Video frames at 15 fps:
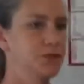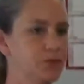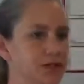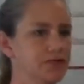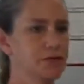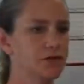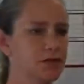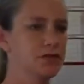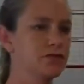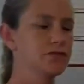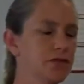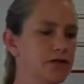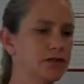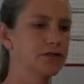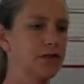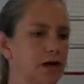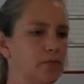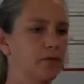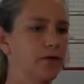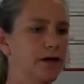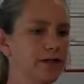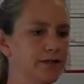Well, we have 2 different
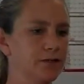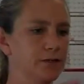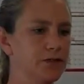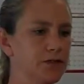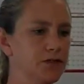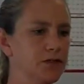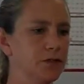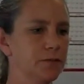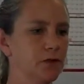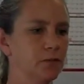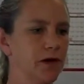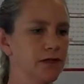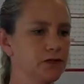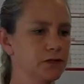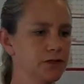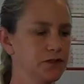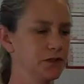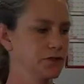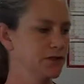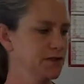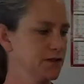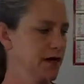ways that we determine wedge. We
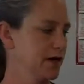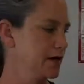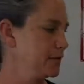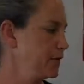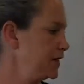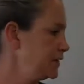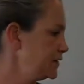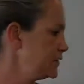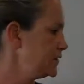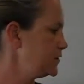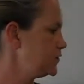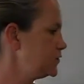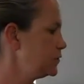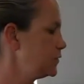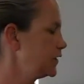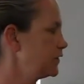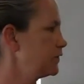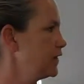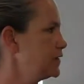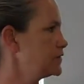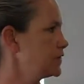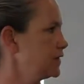do a static bended knee. Did you bring
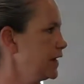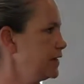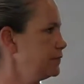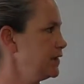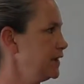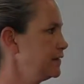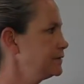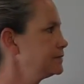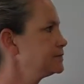your laser alignment in?